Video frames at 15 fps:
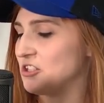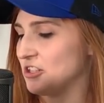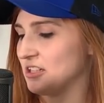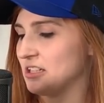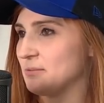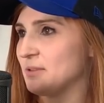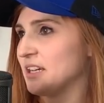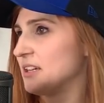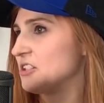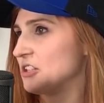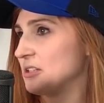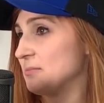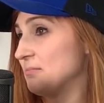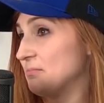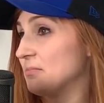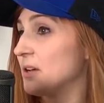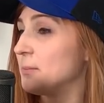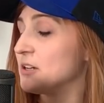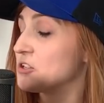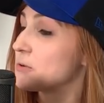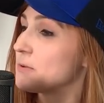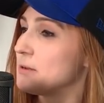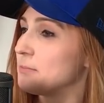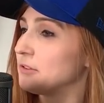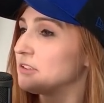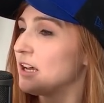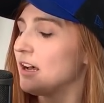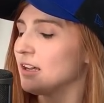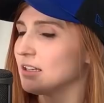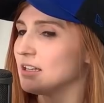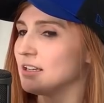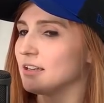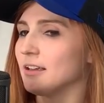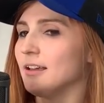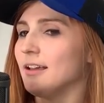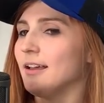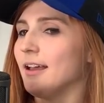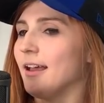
it just seemed like it just a bunch of people talking.